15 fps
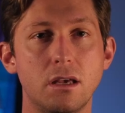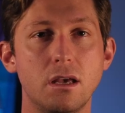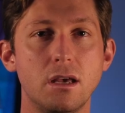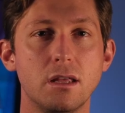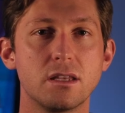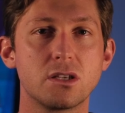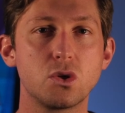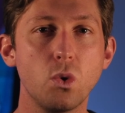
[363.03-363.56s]

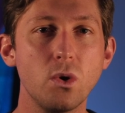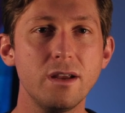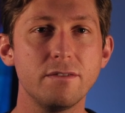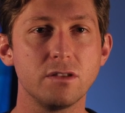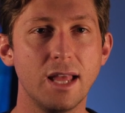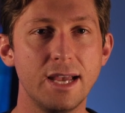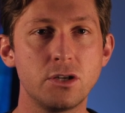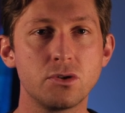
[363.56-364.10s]
The story of
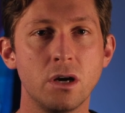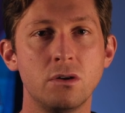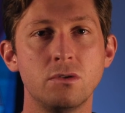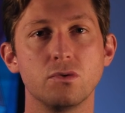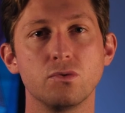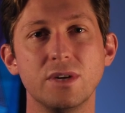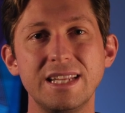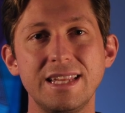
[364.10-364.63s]
Lytro
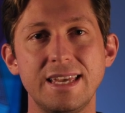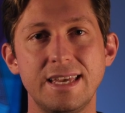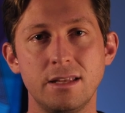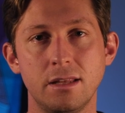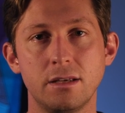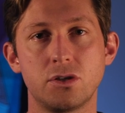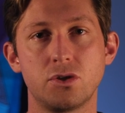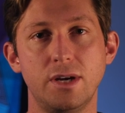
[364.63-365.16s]
really
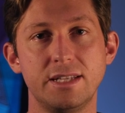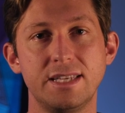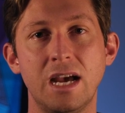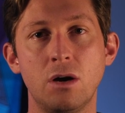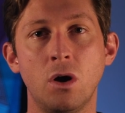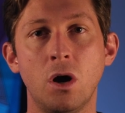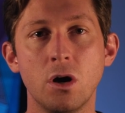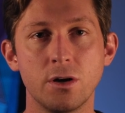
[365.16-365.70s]
illustrates how
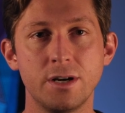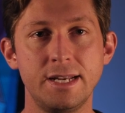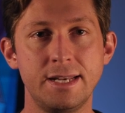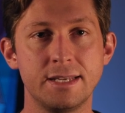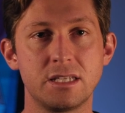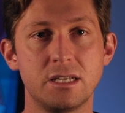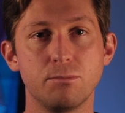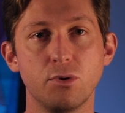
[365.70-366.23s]
hard it
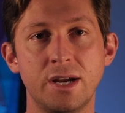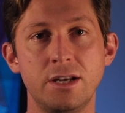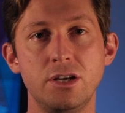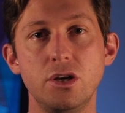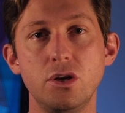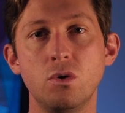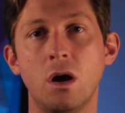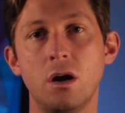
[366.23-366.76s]
is to bring a
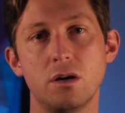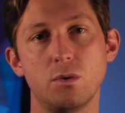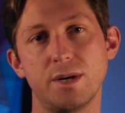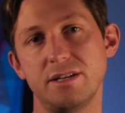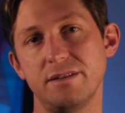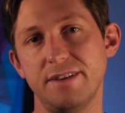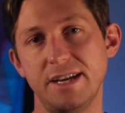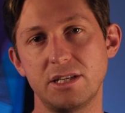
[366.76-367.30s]
new hardware
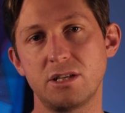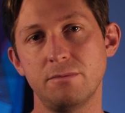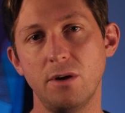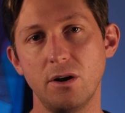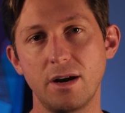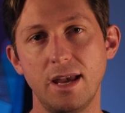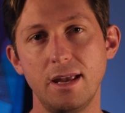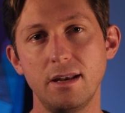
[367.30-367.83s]
device to
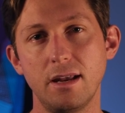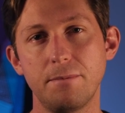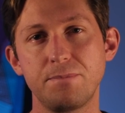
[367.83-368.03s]
market.